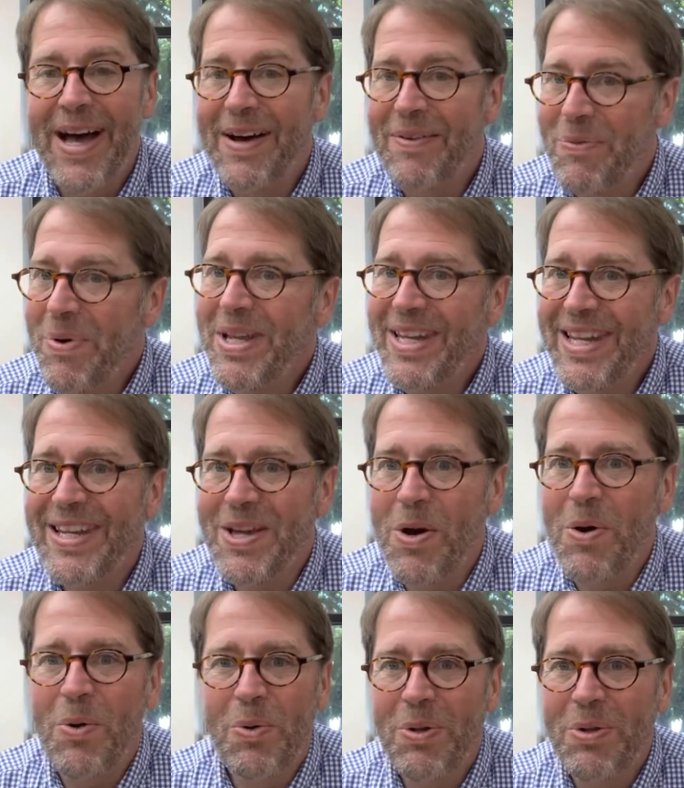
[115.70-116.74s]
we need to
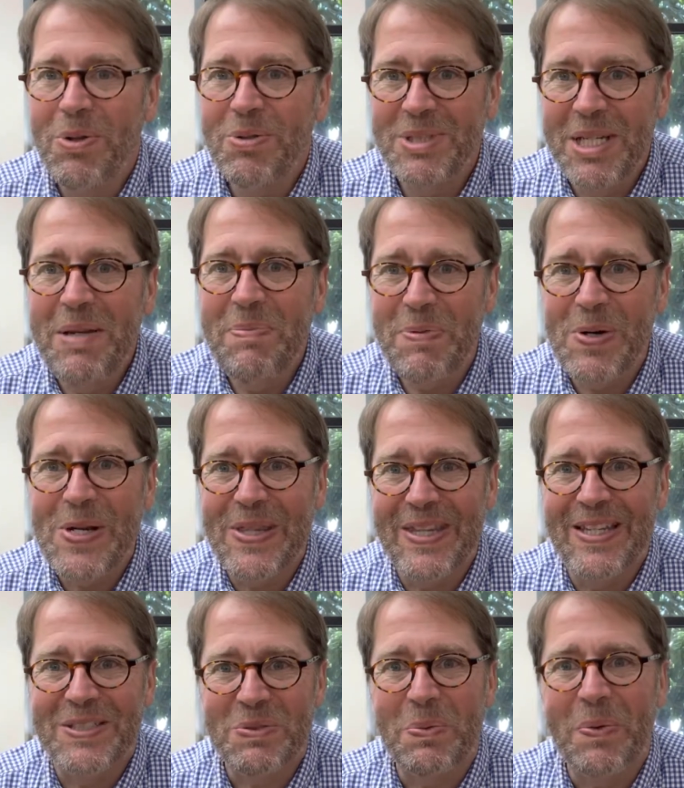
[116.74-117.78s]
go a little deeper in
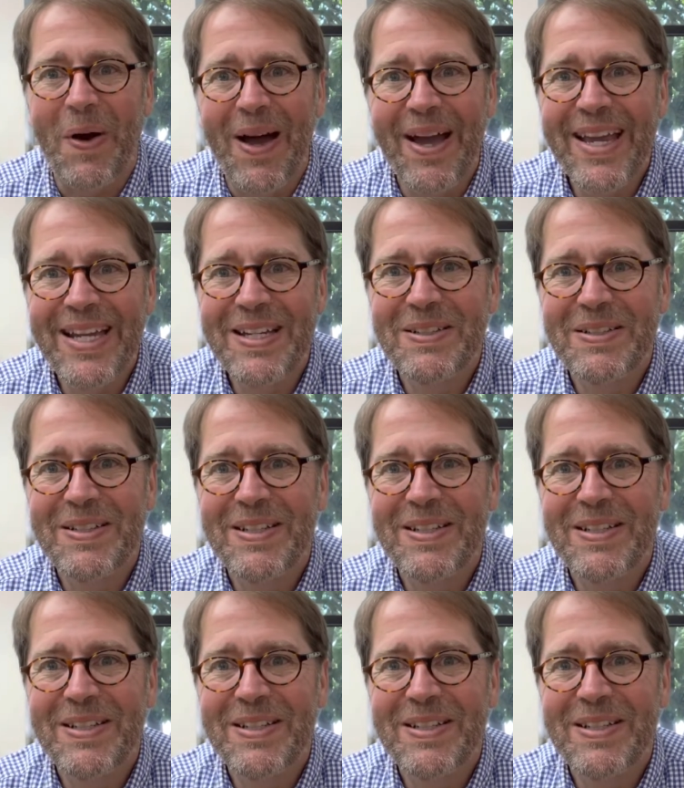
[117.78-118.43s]
this, right?